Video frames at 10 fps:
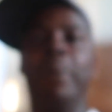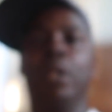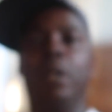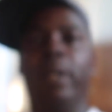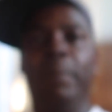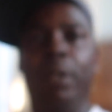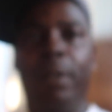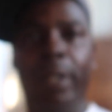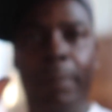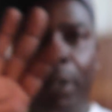blurry,
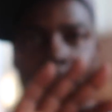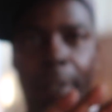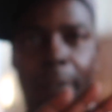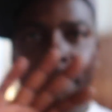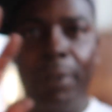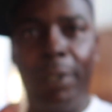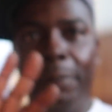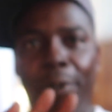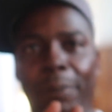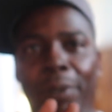blurry, blurry, blurry,
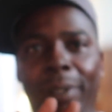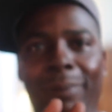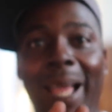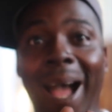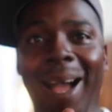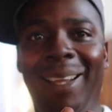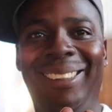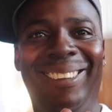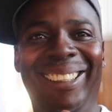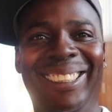blurry, blurry.
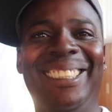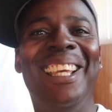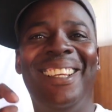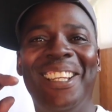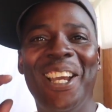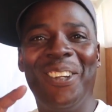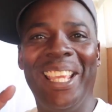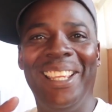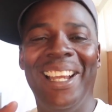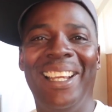Ah, there it is.
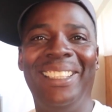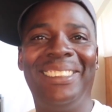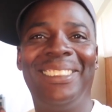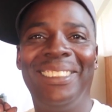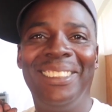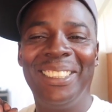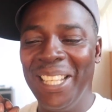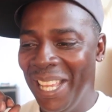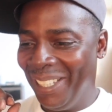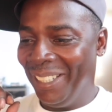Okay, guys.
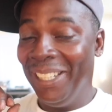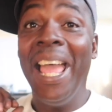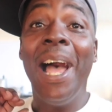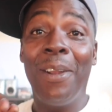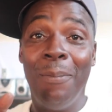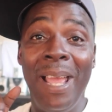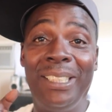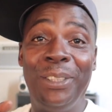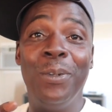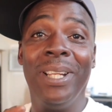Now I'm
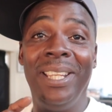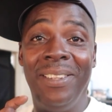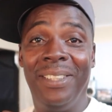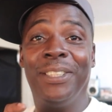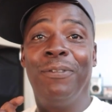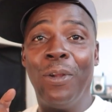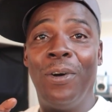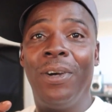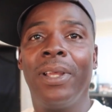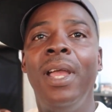actually going to end this
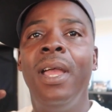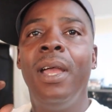vlog.